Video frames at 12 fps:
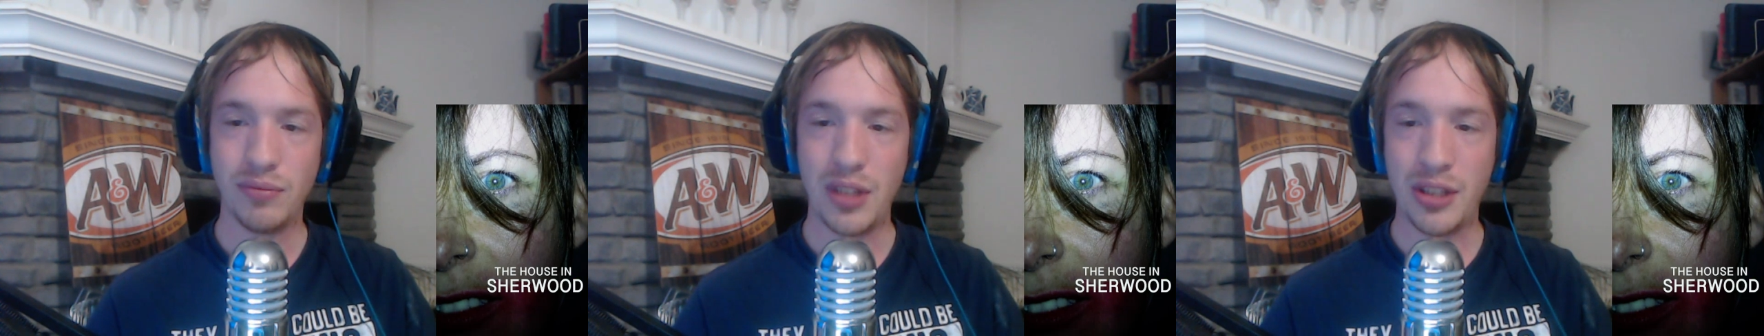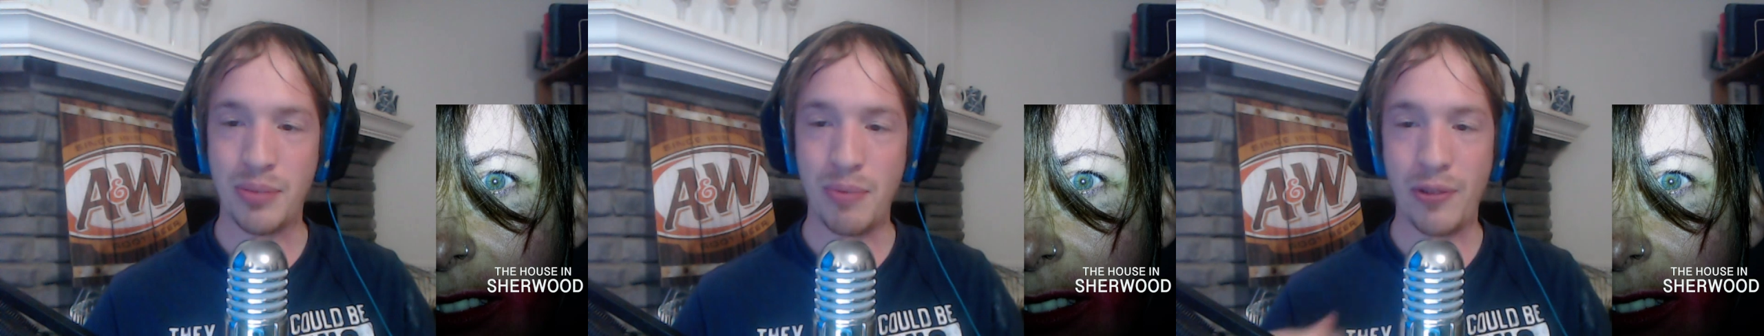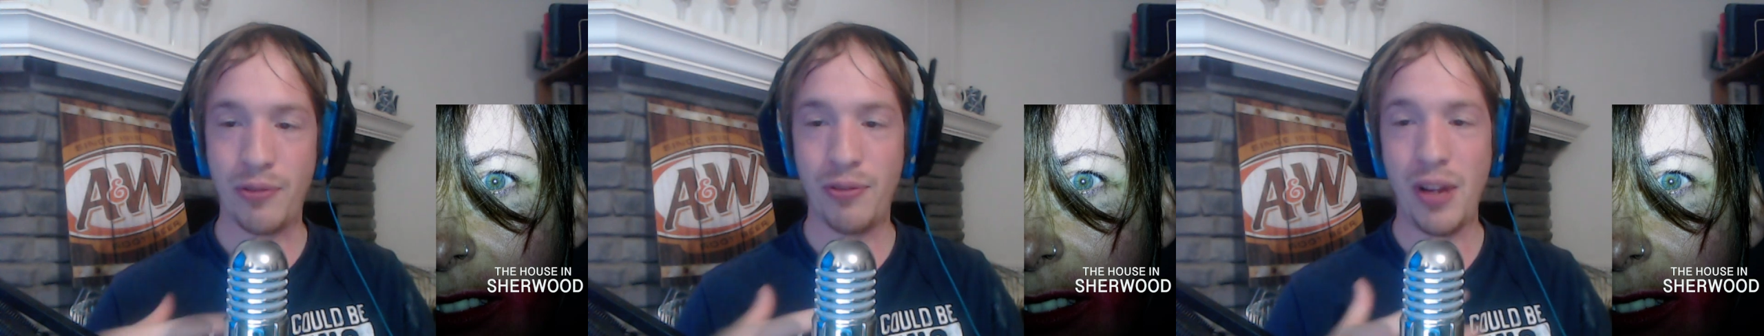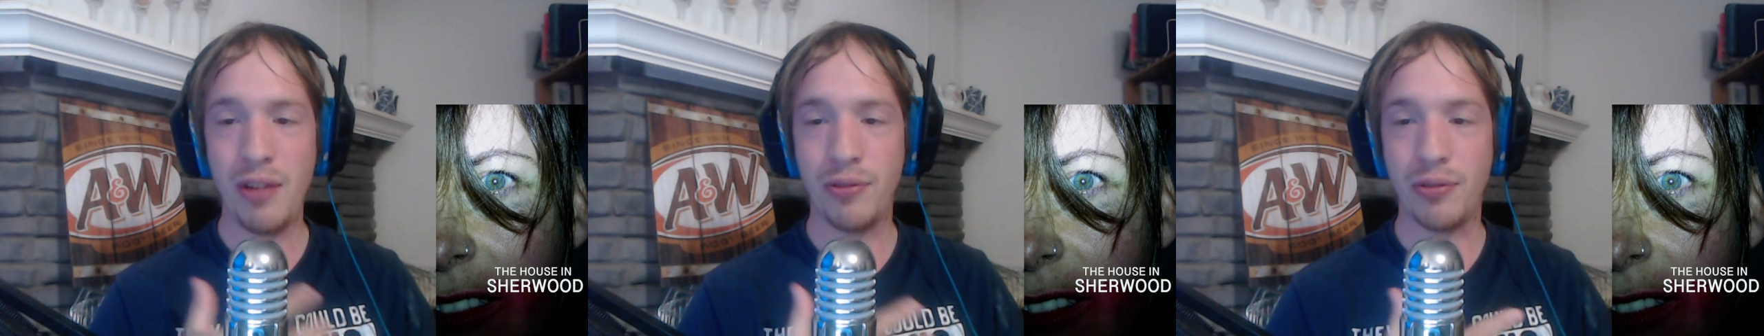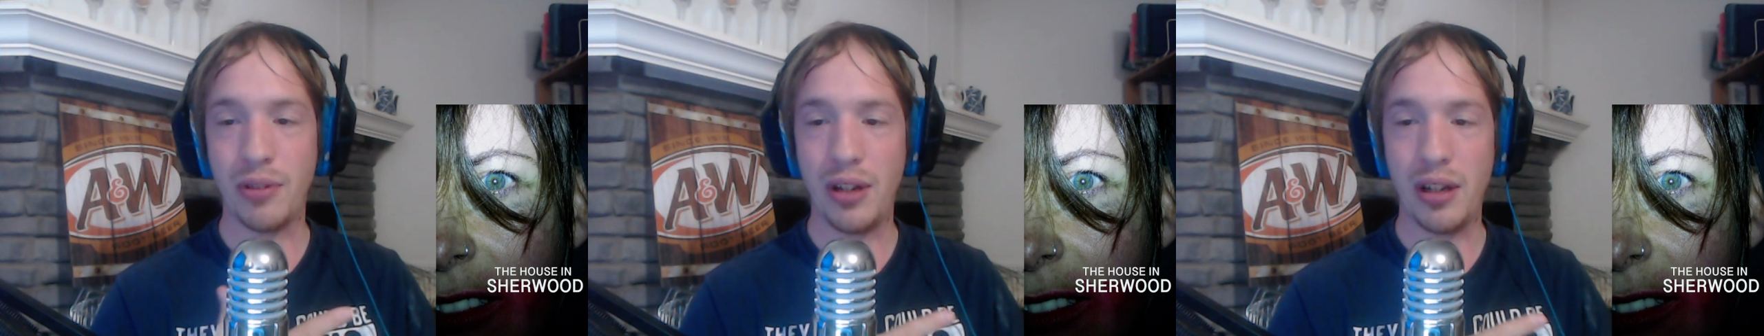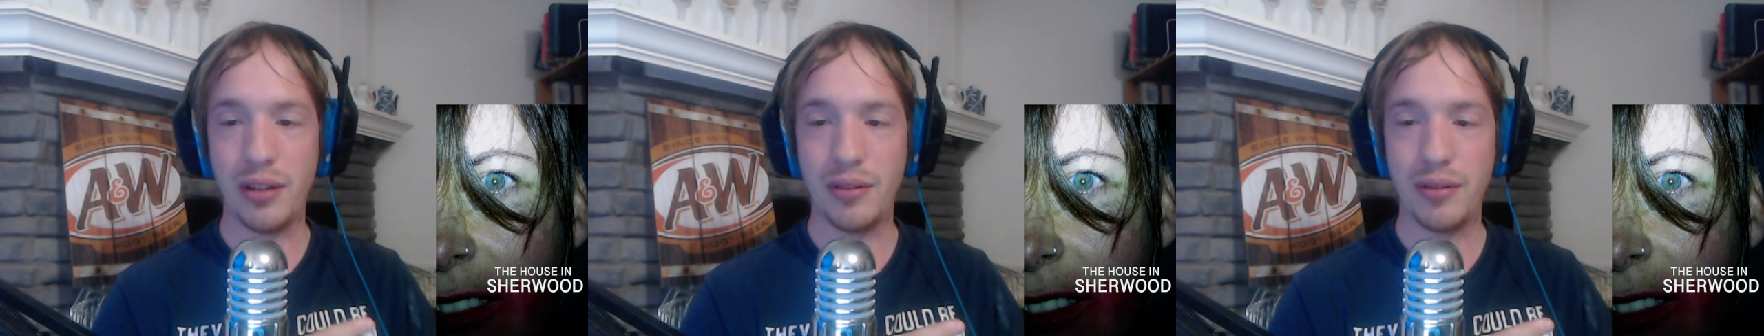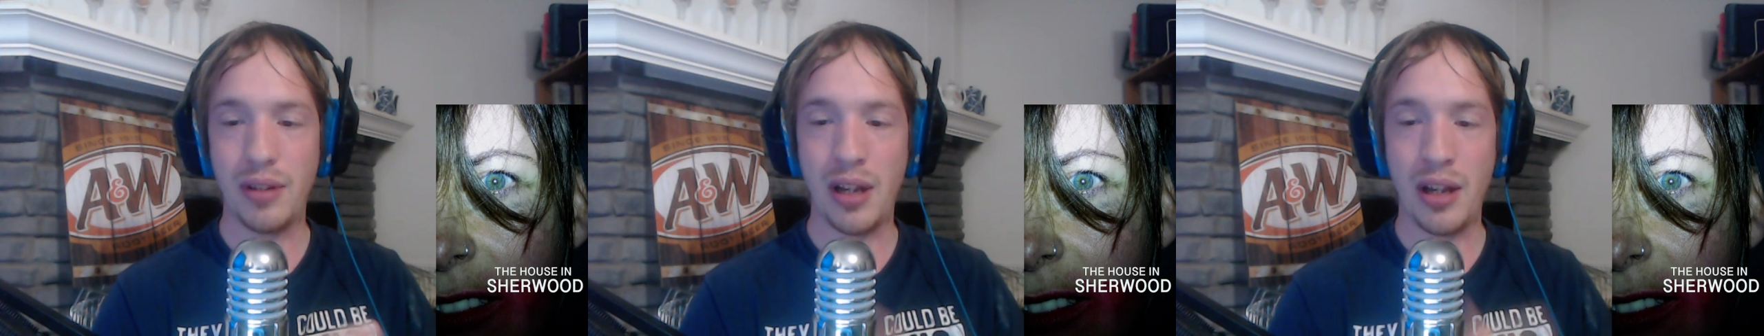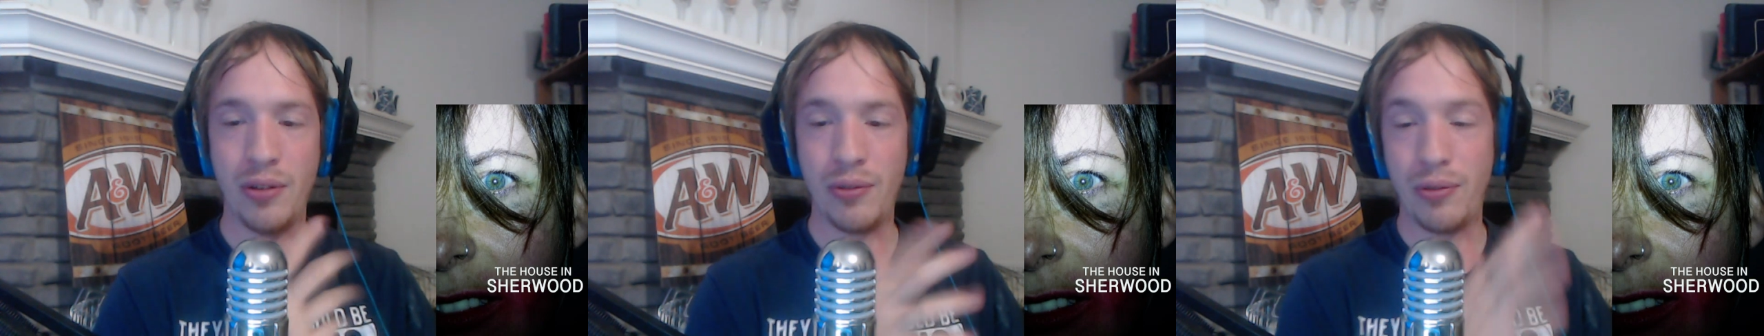It's my favorite
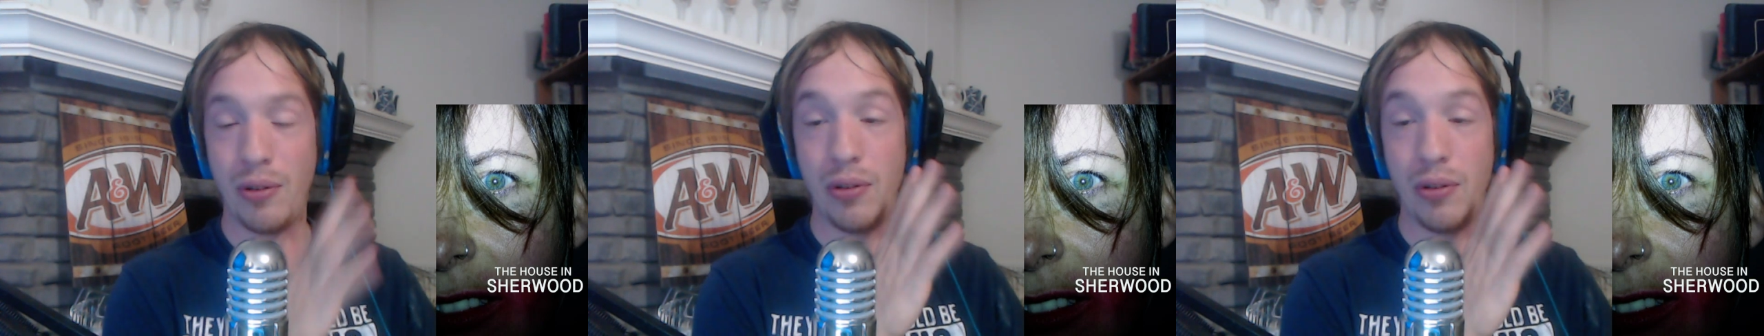out of